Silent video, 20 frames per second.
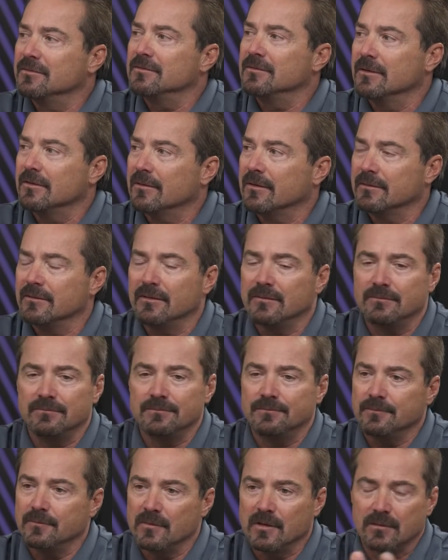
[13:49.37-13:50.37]

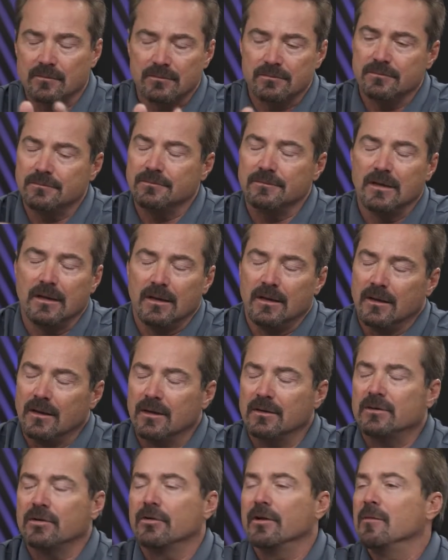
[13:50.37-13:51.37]
The
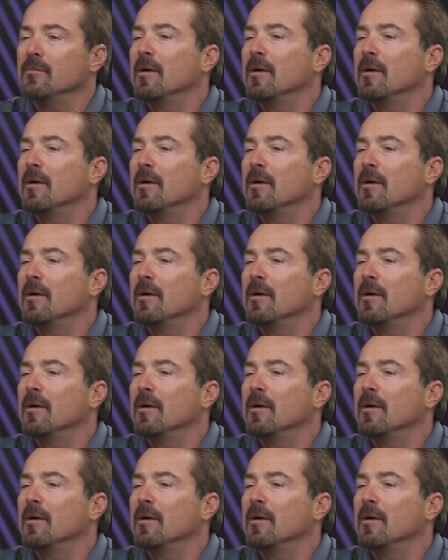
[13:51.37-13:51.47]
attorney